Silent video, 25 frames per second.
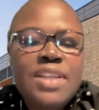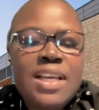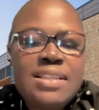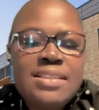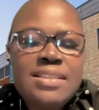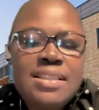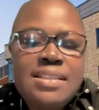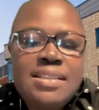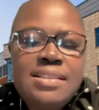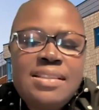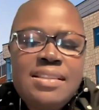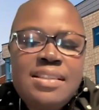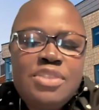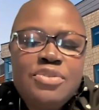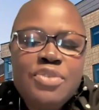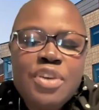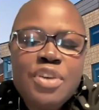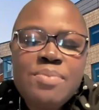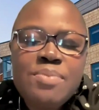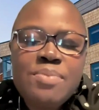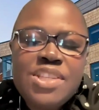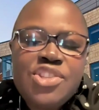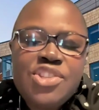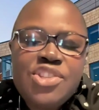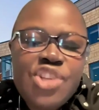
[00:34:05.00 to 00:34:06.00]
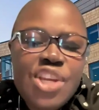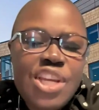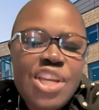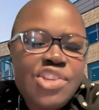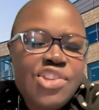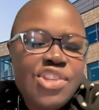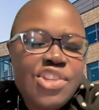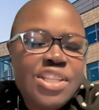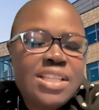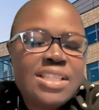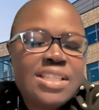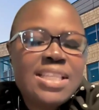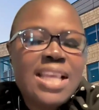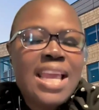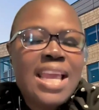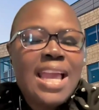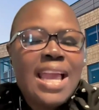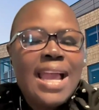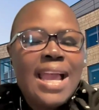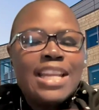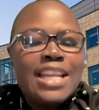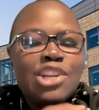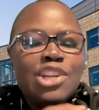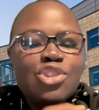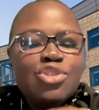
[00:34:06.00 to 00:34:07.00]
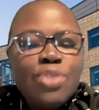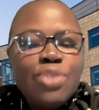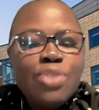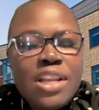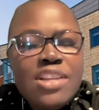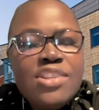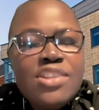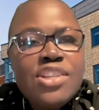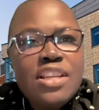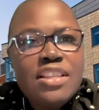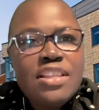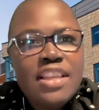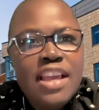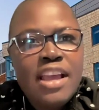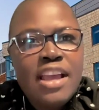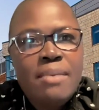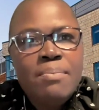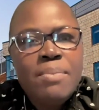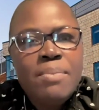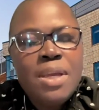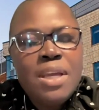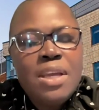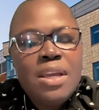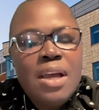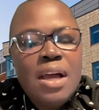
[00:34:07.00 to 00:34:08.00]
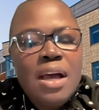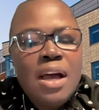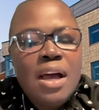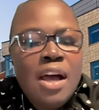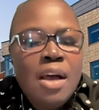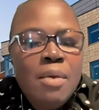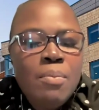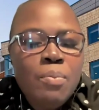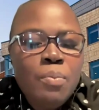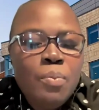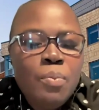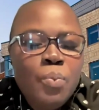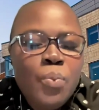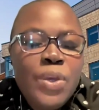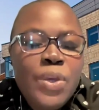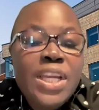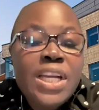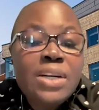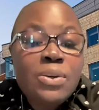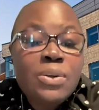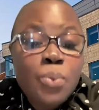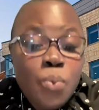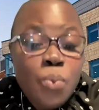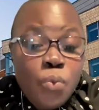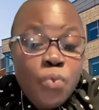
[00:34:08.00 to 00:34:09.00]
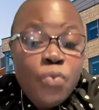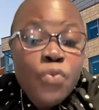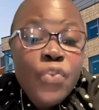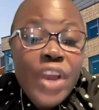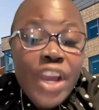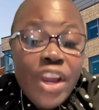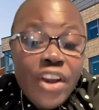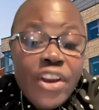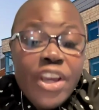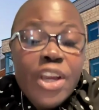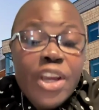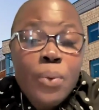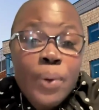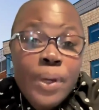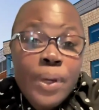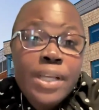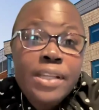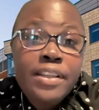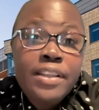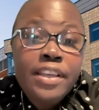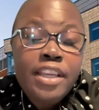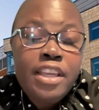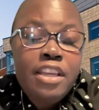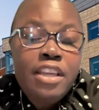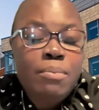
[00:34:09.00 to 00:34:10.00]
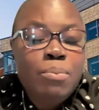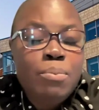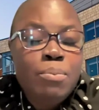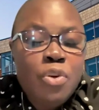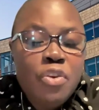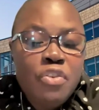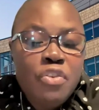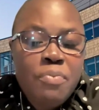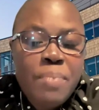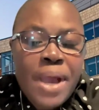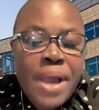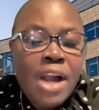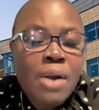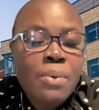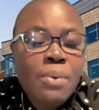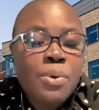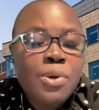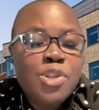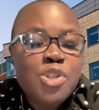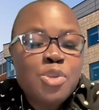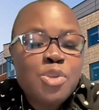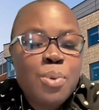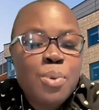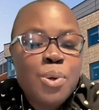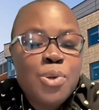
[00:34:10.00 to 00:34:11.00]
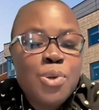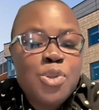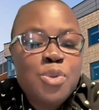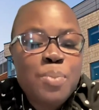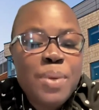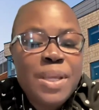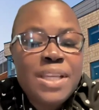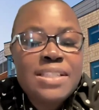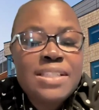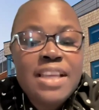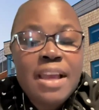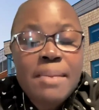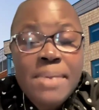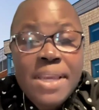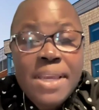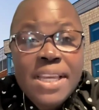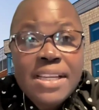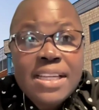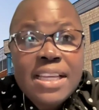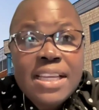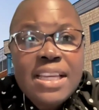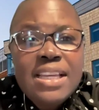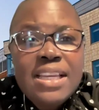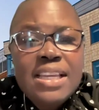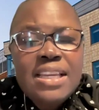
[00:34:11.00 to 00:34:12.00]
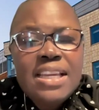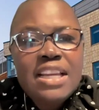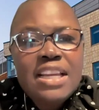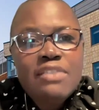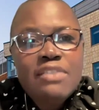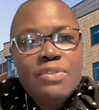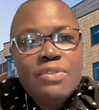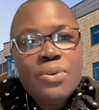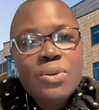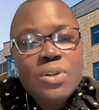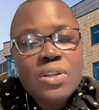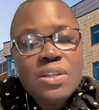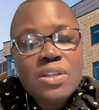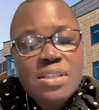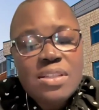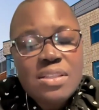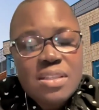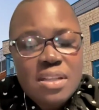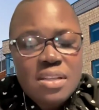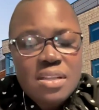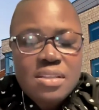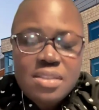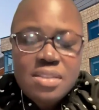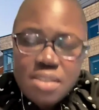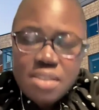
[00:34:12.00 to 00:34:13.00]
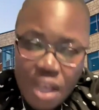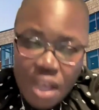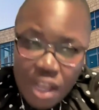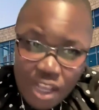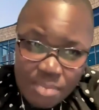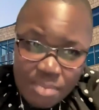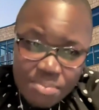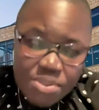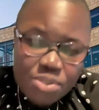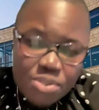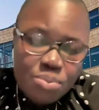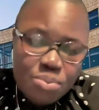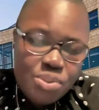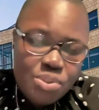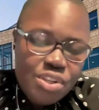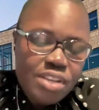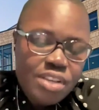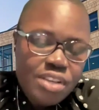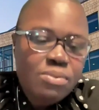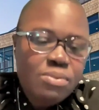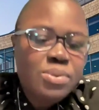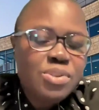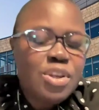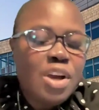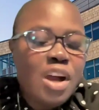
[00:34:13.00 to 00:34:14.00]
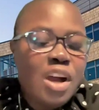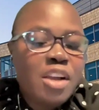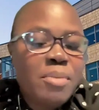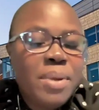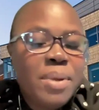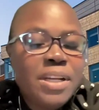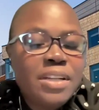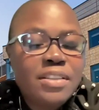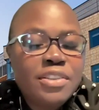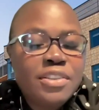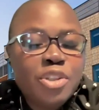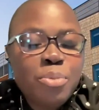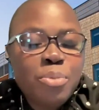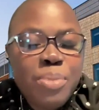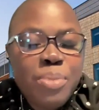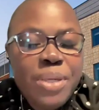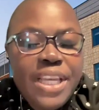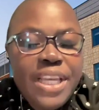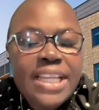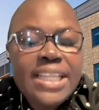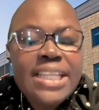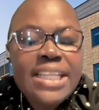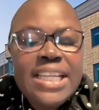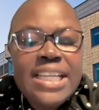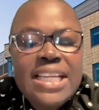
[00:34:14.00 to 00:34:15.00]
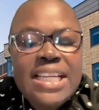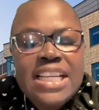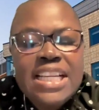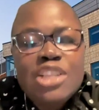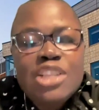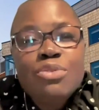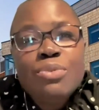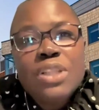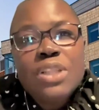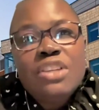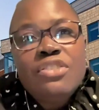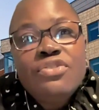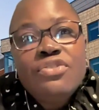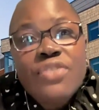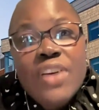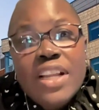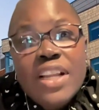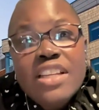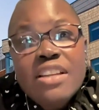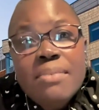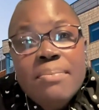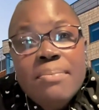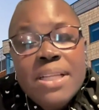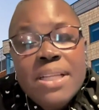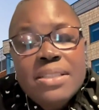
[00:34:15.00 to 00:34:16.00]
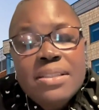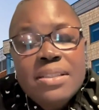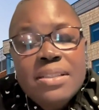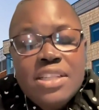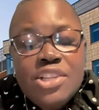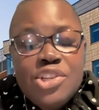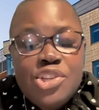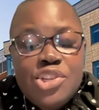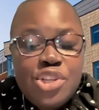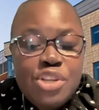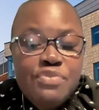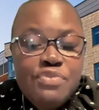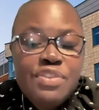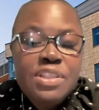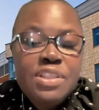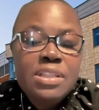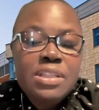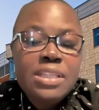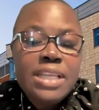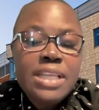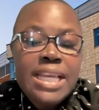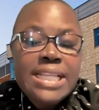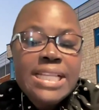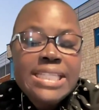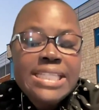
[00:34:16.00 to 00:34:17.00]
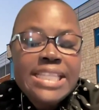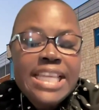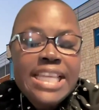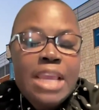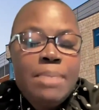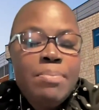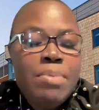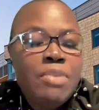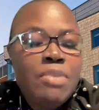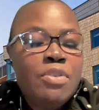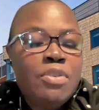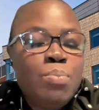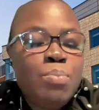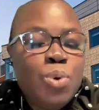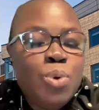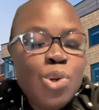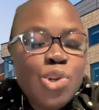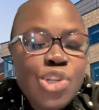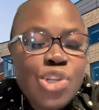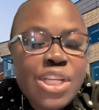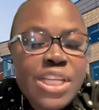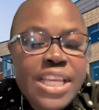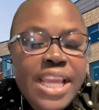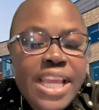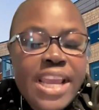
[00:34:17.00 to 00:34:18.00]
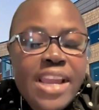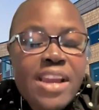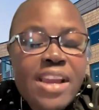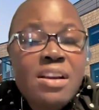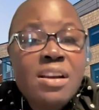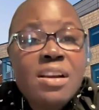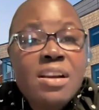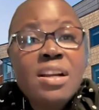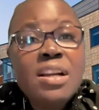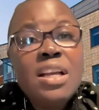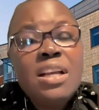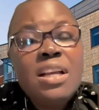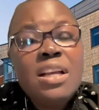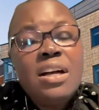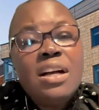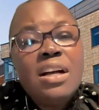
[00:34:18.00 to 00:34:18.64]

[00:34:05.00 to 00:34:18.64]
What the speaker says: lessons from these changes and entrenching them, we very quickly moved backwards post-pandemic. And of course, Dobbs, which I will talk about in a little bit, has really fundamentally shifted the landscape of abortion care.